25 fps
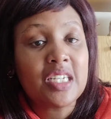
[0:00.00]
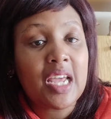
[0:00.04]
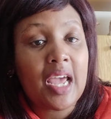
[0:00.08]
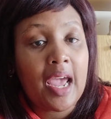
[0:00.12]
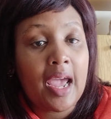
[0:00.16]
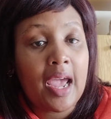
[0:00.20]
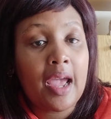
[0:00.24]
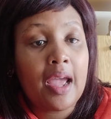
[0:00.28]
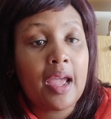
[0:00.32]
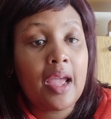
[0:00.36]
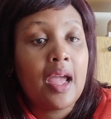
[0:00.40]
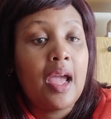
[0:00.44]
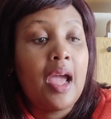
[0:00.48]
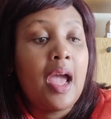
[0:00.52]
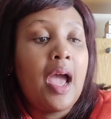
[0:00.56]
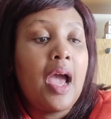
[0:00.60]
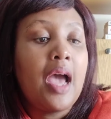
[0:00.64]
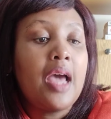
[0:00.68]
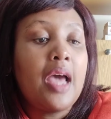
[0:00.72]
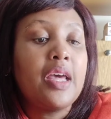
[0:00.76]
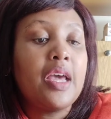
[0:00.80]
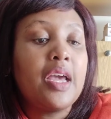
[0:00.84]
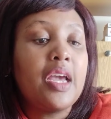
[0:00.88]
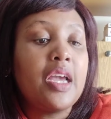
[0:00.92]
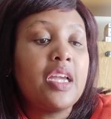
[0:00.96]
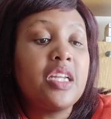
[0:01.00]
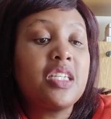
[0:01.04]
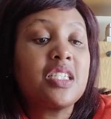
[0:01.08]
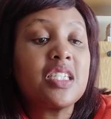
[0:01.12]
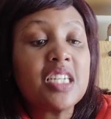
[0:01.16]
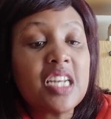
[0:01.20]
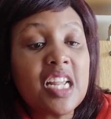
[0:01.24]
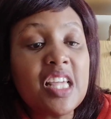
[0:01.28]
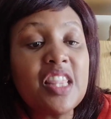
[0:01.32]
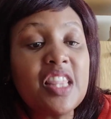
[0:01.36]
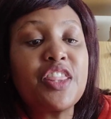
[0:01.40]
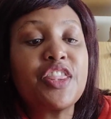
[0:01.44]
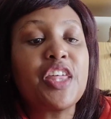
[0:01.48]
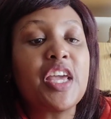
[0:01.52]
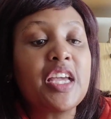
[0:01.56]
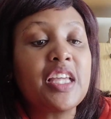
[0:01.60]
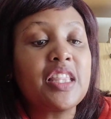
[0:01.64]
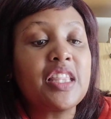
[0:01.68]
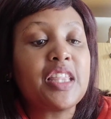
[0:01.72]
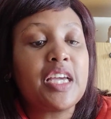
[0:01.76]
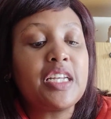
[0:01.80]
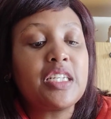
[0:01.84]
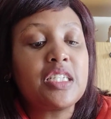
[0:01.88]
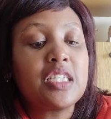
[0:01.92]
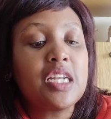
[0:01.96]
her, he didn't
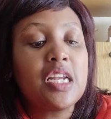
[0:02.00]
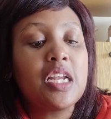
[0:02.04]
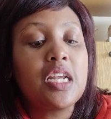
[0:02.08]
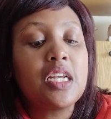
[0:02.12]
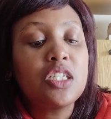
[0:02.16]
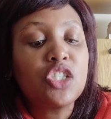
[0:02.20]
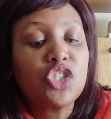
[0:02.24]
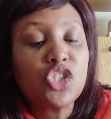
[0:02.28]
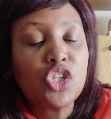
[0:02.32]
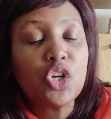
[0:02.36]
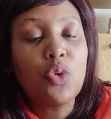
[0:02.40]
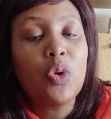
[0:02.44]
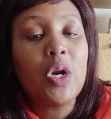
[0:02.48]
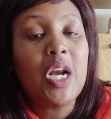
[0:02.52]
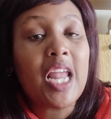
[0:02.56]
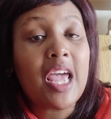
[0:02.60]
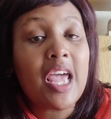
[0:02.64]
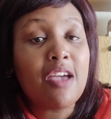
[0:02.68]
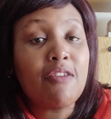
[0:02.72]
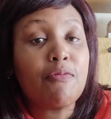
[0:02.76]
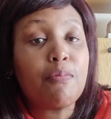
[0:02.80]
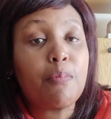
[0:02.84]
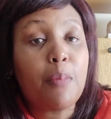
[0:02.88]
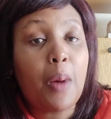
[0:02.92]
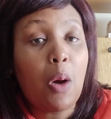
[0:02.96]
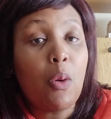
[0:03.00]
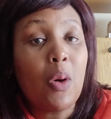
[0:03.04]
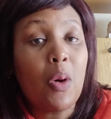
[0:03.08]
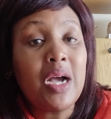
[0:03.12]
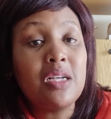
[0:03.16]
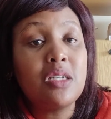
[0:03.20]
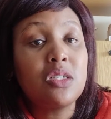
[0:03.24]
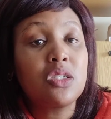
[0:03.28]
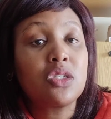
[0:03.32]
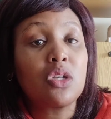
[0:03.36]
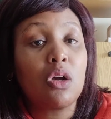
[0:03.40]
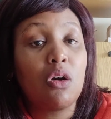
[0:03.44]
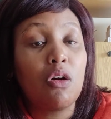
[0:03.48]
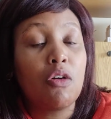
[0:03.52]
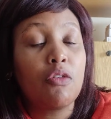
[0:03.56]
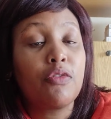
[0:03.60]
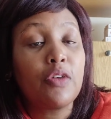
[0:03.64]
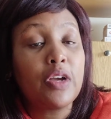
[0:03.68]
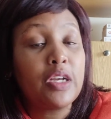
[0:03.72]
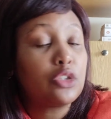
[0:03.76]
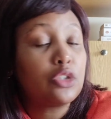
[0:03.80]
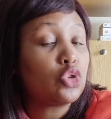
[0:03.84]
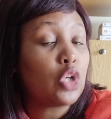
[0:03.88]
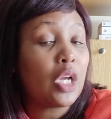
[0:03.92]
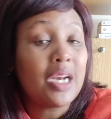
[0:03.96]
think that she will have powers of
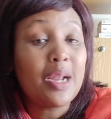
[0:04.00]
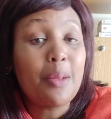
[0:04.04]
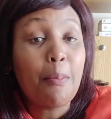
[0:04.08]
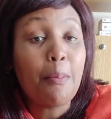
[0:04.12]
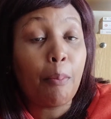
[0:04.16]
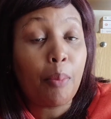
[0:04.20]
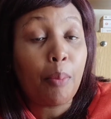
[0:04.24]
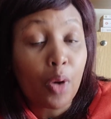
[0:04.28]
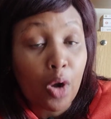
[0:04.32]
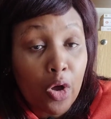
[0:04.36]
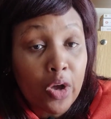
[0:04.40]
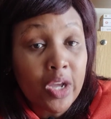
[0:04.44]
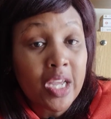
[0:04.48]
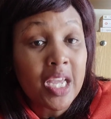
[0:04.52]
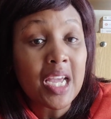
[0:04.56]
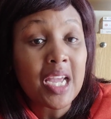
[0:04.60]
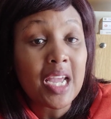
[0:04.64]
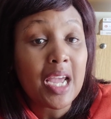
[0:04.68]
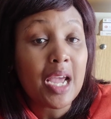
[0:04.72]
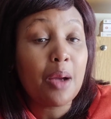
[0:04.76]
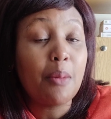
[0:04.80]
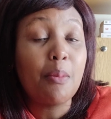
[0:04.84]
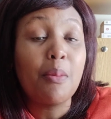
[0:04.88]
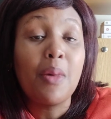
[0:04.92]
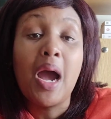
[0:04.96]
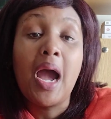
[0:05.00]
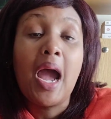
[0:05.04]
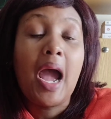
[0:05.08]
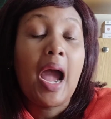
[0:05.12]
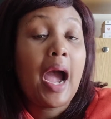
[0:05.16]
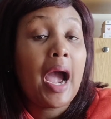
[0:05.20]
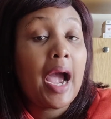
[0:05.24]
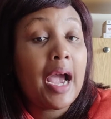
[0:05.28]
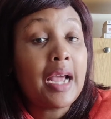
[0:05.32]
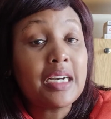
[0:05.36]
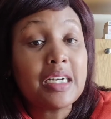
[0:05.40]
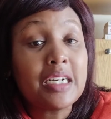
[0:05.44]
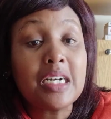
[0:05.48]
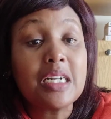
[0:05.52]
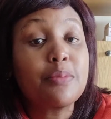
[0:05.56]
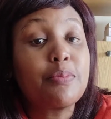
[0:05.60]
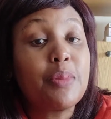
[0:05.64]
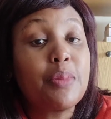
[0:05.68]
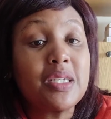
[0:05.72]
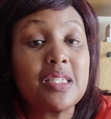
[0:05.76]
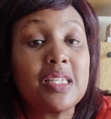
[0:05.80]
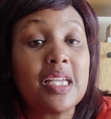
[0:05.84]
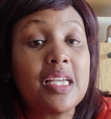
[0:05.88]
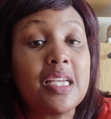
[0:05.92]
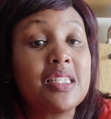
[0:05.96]
actually blocking him
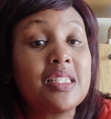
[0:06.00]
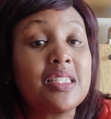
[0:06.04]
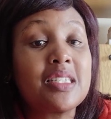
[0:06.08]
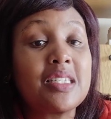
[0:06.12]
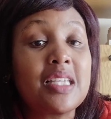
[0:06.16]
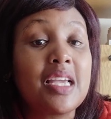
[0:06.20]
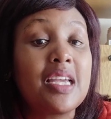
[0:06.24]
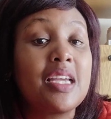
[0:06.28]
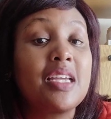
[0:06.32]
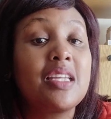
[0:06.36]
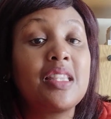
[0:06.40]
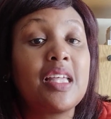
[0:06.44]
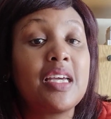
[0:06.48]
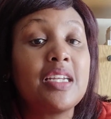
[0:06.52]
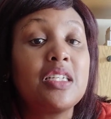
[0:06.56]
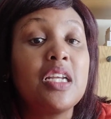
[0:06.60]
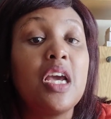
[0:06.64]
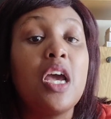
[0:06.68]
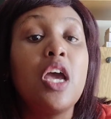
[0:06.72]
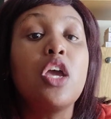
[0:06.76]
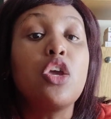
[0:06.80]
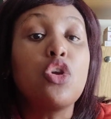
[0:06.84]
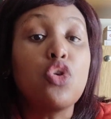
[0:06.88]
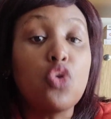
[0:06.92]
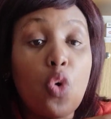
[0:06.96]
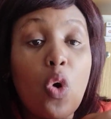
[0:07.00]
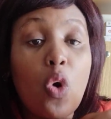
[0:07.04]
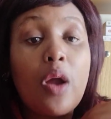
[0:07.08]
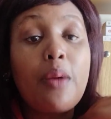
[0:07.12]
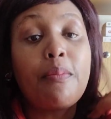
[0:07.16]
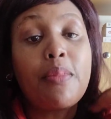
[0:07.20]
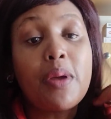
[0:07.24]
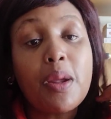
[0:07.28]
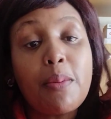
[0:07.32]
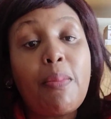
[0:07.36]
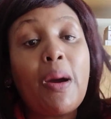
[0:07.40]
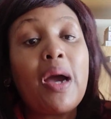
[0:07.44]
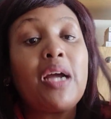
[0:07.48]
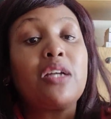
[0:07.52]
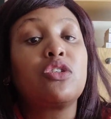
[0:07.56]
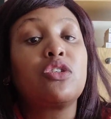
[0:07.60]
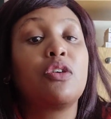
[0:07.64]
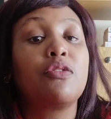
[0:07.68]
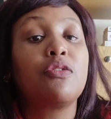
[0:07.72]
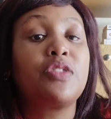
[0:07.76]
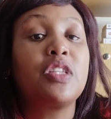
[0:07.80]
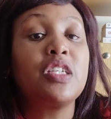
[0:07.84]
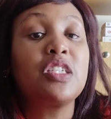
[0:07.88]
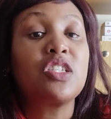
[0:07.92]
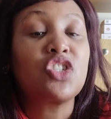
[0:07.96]
100%, saying that you won't be part
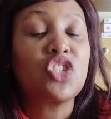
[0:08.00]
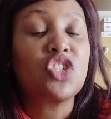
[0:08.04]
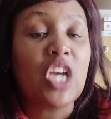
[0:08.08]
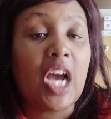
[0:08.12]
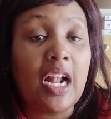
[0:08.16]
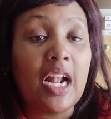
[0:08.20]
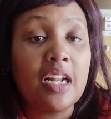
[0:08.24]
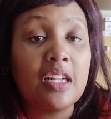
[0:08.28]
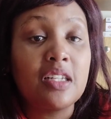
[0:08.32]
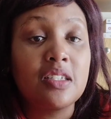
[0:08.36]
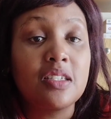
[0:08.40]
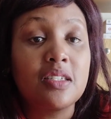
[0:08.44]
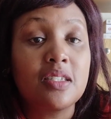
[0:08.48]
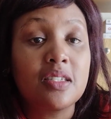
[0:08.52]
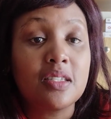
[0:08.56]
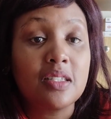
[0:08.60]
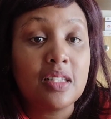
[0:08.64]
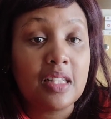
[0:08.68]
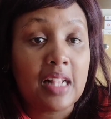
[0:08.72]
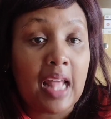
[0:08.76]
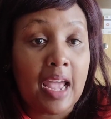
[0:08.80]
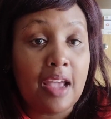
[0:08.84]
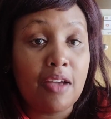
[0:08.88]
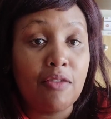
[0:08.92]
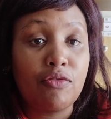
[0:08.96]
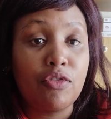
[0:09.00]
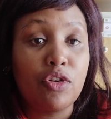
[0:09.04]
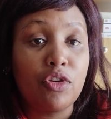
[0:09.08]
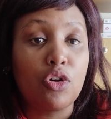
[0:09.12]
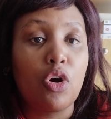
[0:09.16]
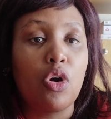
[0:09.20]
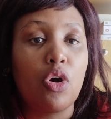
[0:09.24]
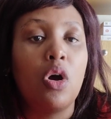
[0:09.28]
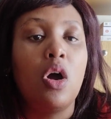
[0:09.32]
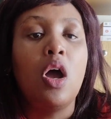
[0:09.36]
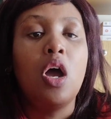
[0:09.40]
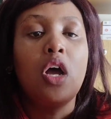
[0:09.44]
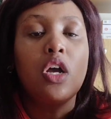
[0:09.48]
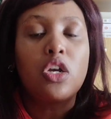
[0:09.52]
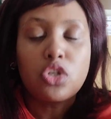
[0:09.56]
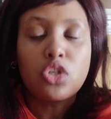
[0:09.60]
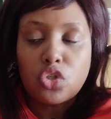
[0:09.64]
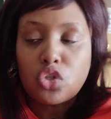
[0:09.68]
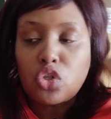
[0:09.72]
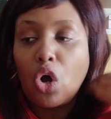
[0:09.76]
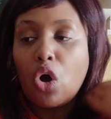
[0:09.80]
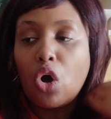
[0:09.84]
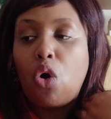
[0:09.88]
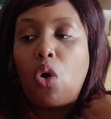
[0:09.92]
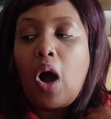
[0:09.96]
of this child's life, you know.
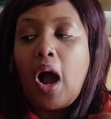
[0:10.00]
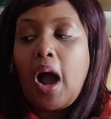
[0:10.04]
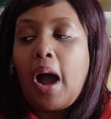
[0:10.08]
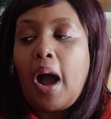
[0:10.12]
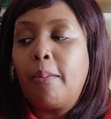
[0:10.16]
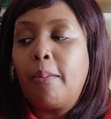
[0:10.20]
So